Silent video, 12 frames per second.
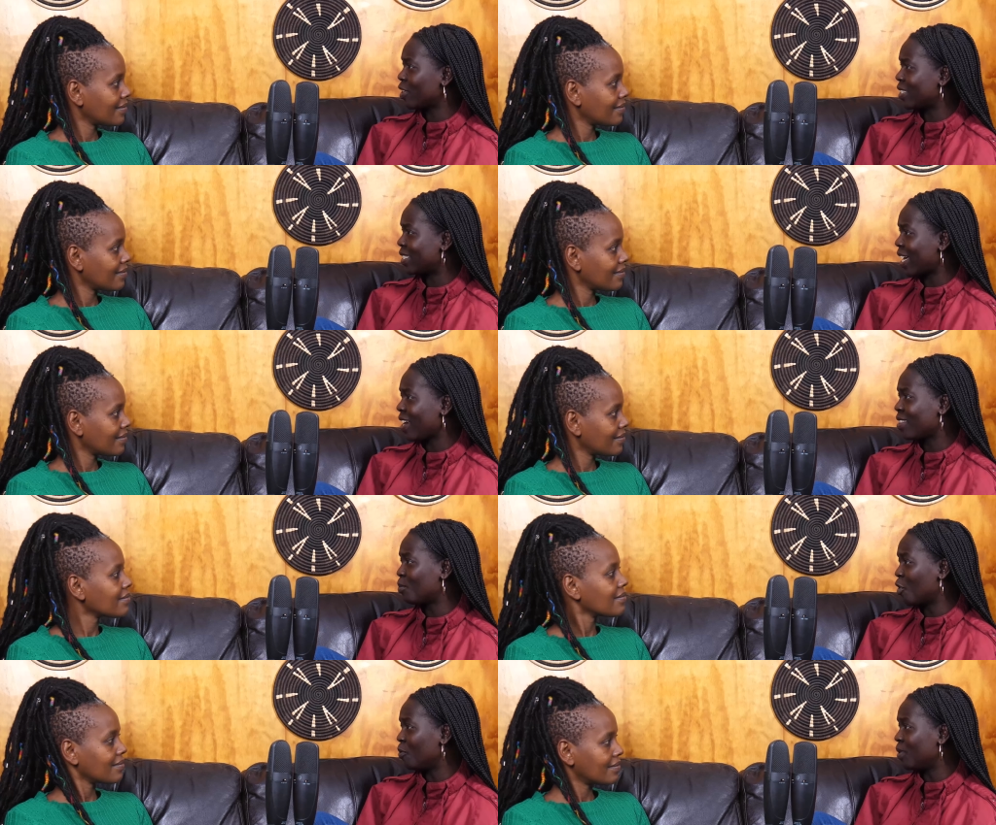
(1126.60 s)
Speaker 1: where it's at at
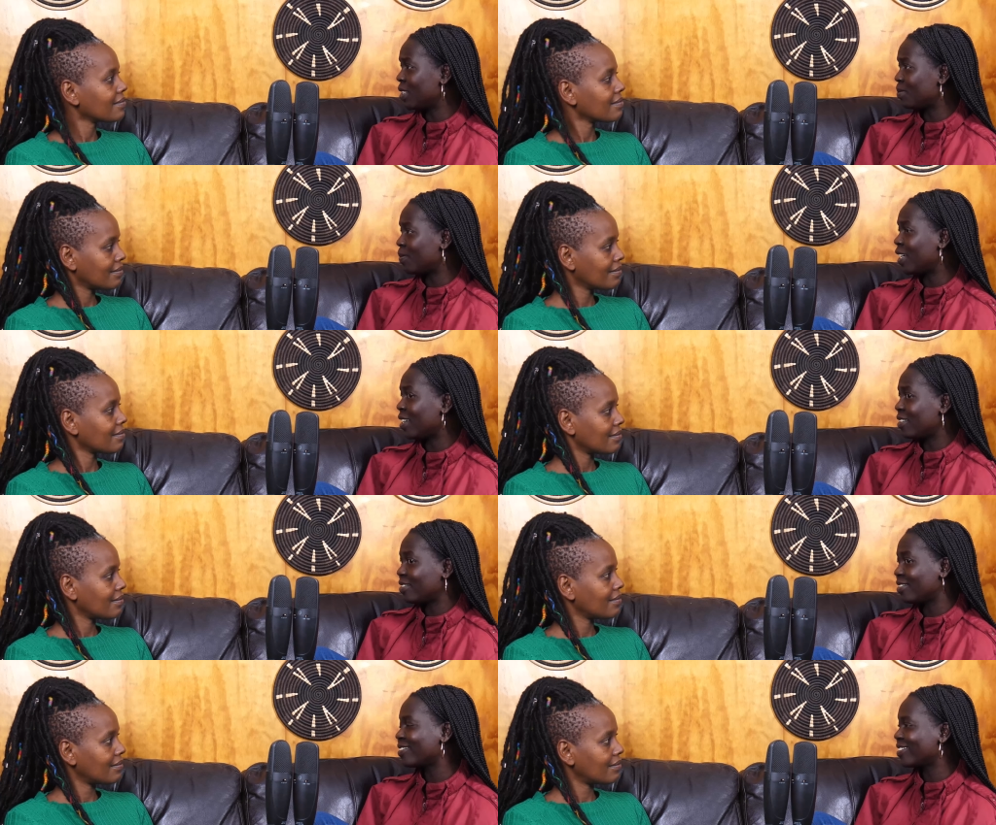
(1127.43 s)
the moment, but
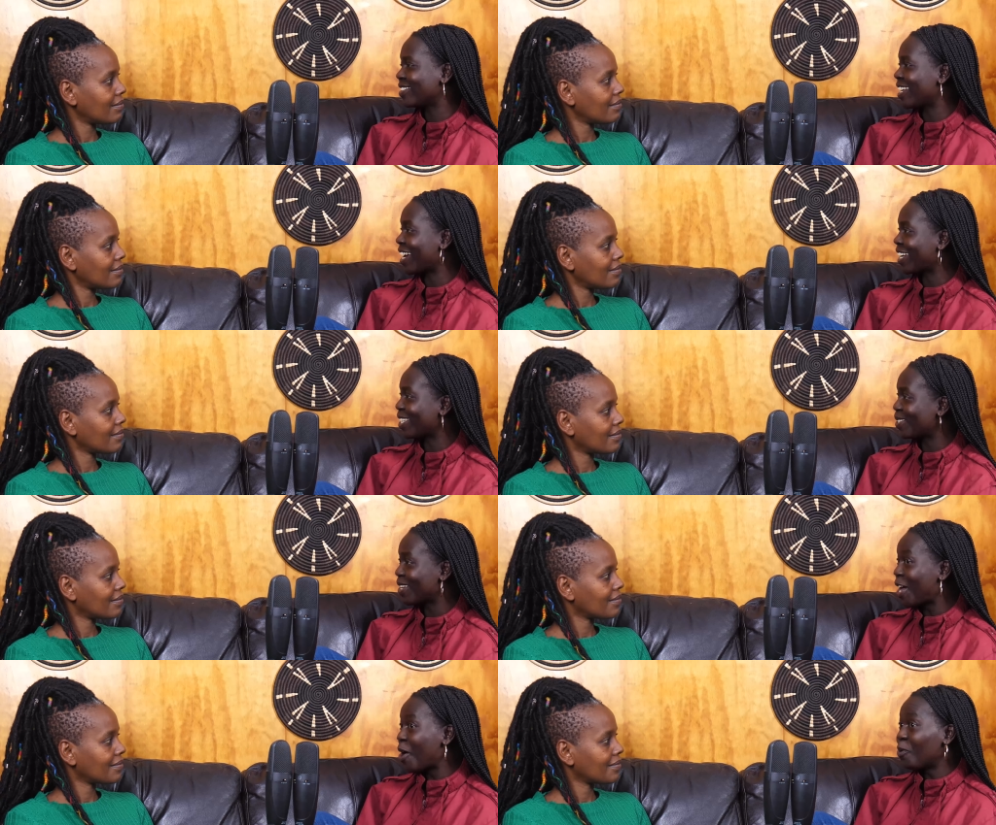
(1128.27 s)
yeah, I guess
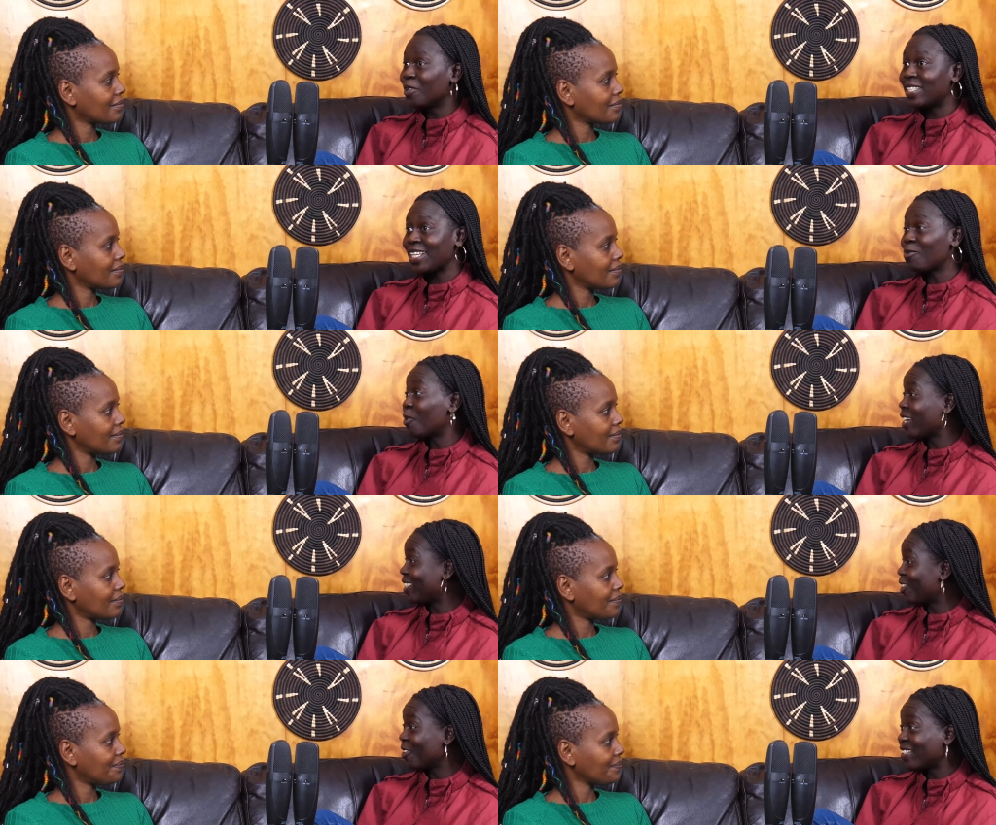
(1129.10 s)
we'll see what
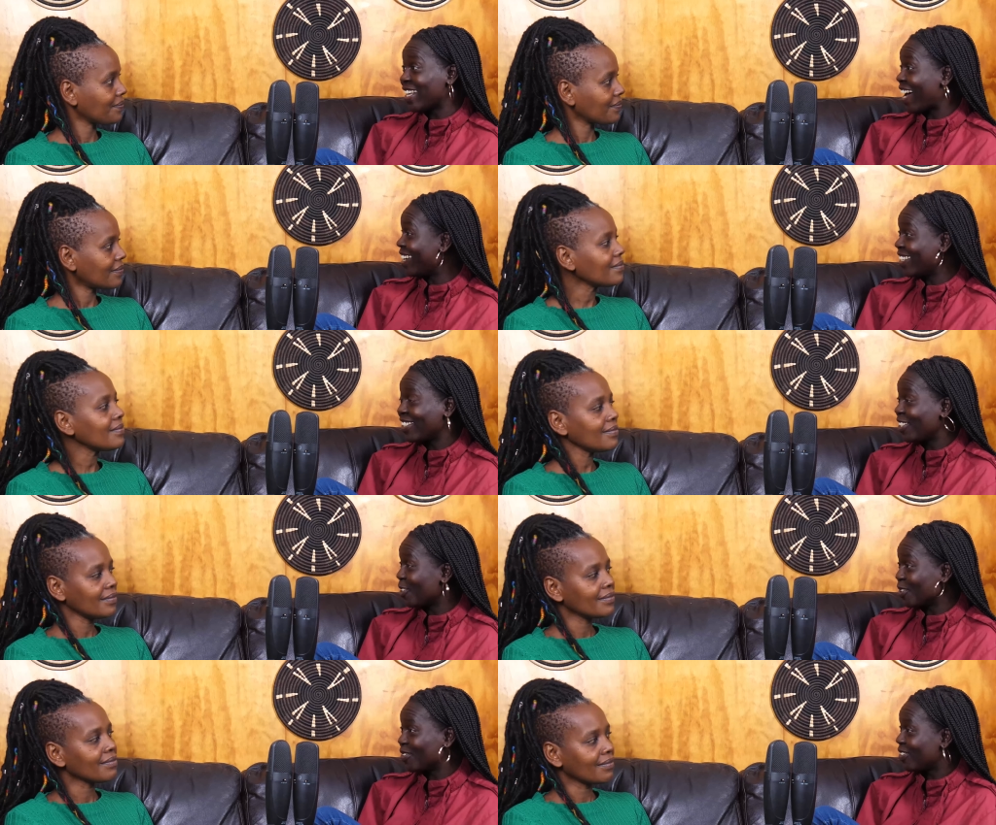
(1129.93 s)
it turns out
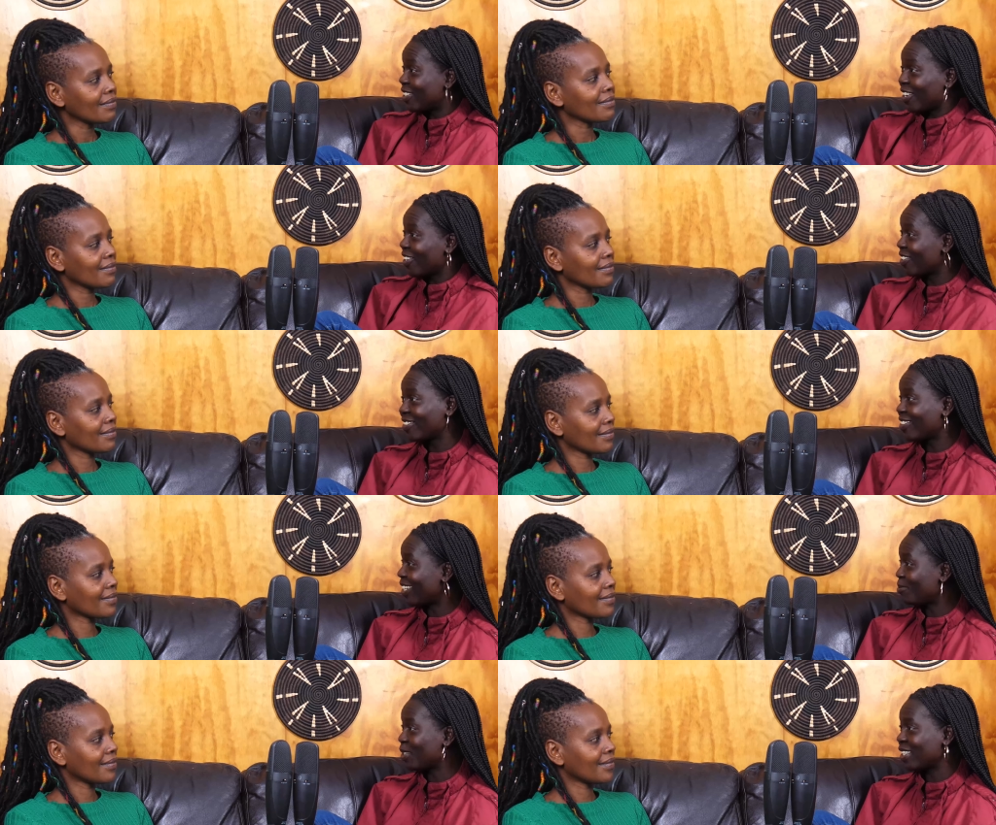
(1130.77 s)
into.
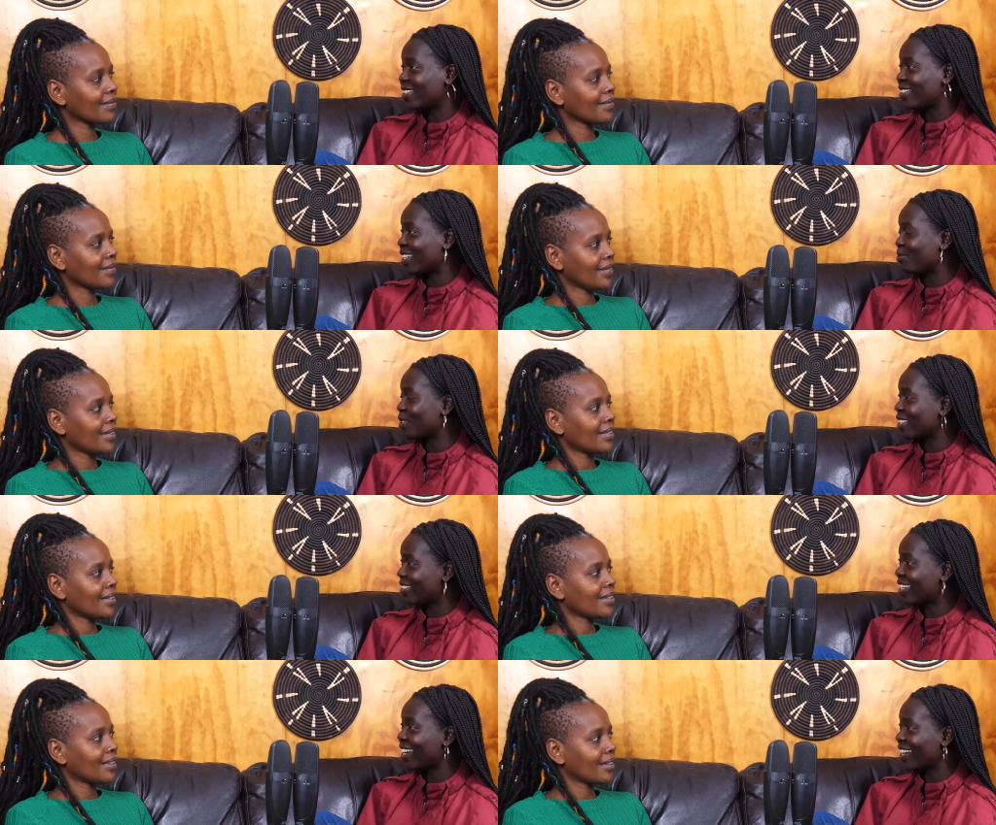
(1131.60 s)
So I'm just, I'm
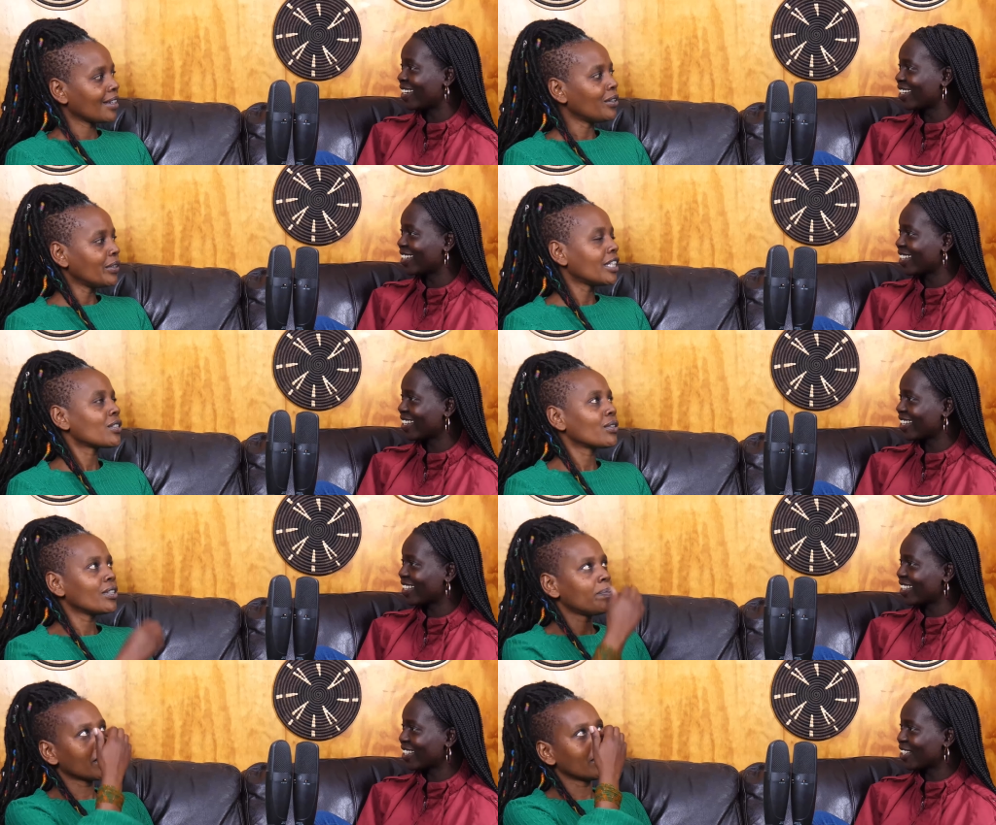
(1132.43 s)
just,
Speaker 2: yeah. Oh, that's
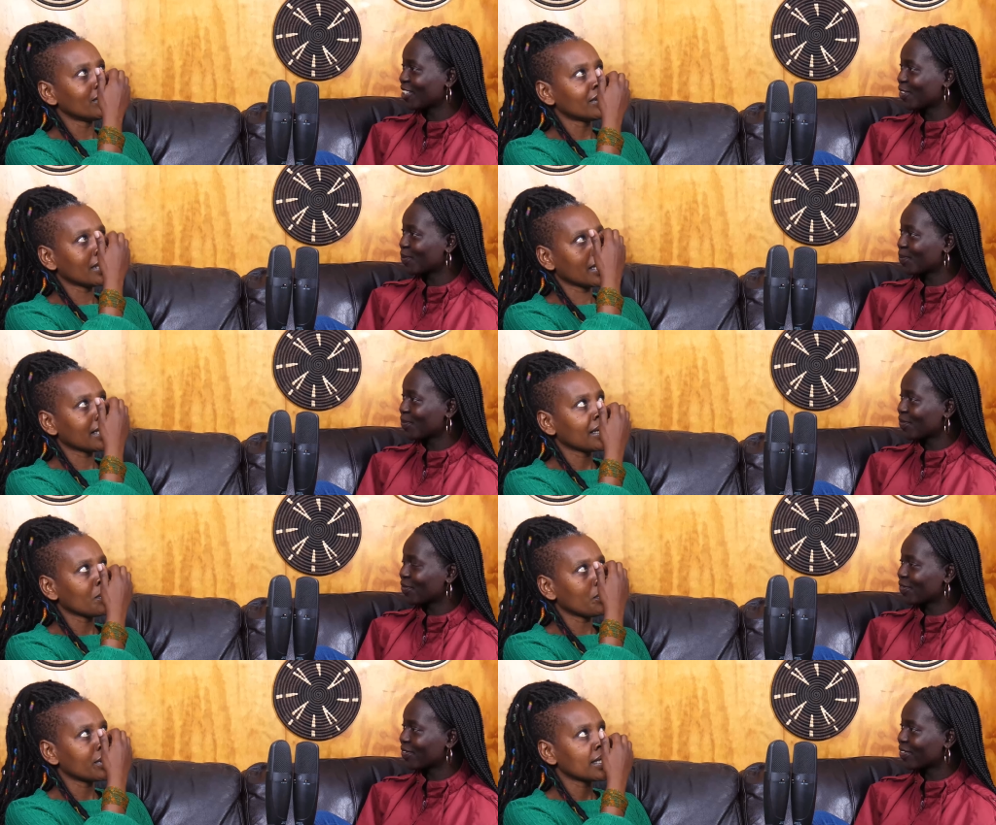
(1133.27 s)
good because like
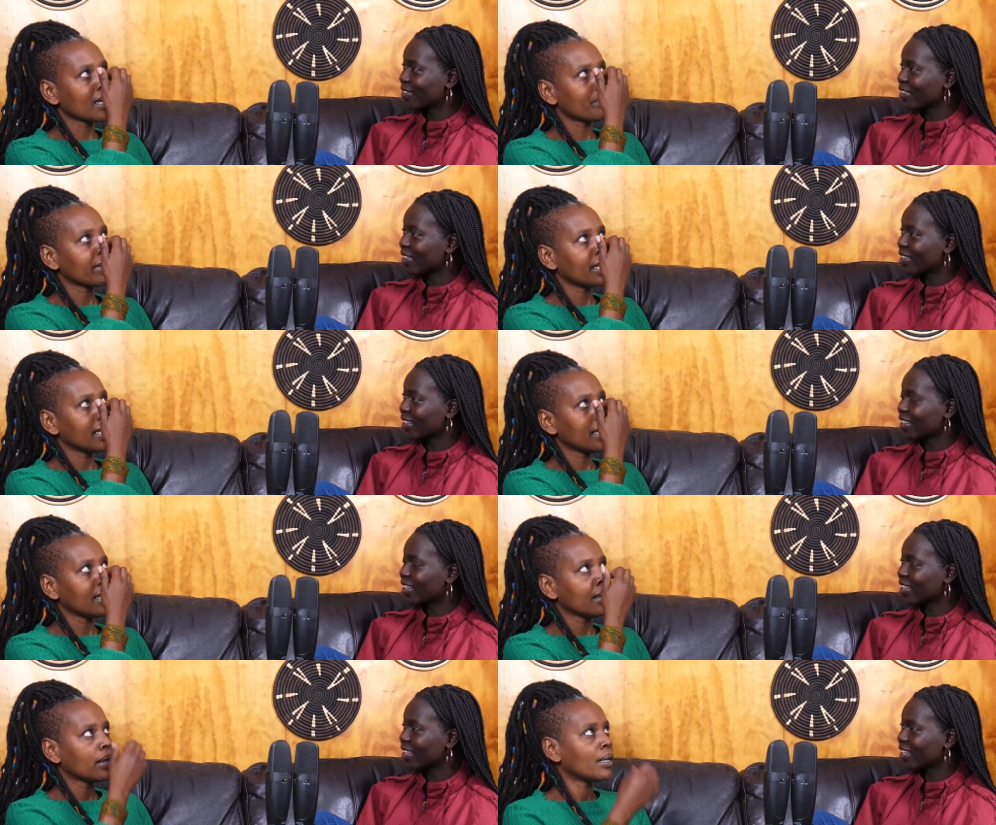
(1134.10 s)
what is happening,